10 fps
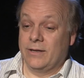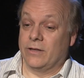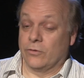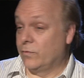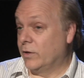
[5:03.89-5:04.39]

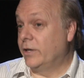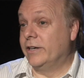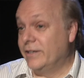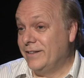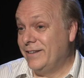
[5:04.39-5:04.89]
there's
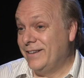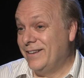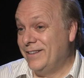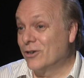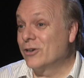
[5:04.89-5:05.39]
flooding
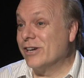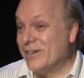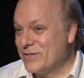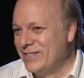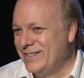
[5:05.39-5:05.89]
in the
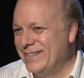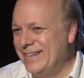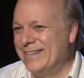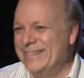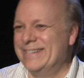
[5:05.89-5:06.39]
archives, you
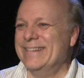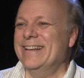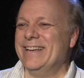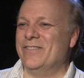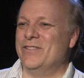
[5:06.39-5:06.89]
know,
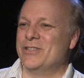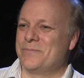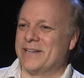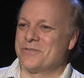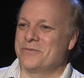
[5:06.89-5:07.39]
even this
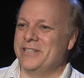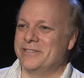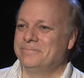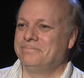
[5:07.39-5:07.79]
past week.